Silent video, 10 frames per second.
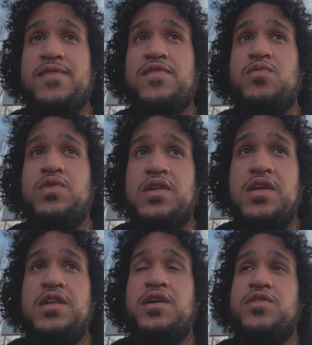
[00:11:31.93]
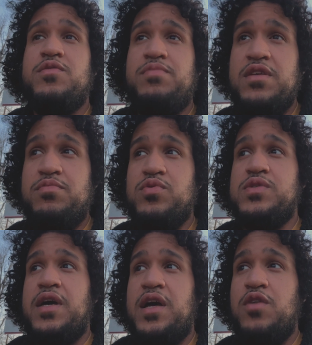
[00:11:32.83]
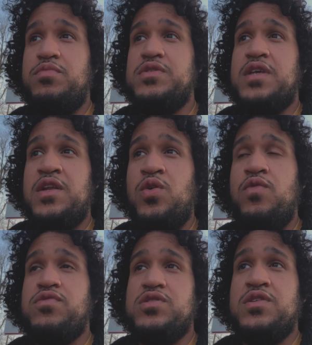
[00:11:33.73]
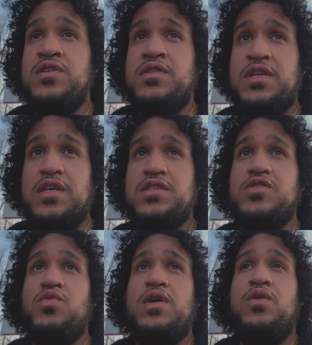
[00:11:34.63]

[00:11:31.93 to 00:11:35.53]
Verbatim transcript: and we need other people to help us get over certain things as well.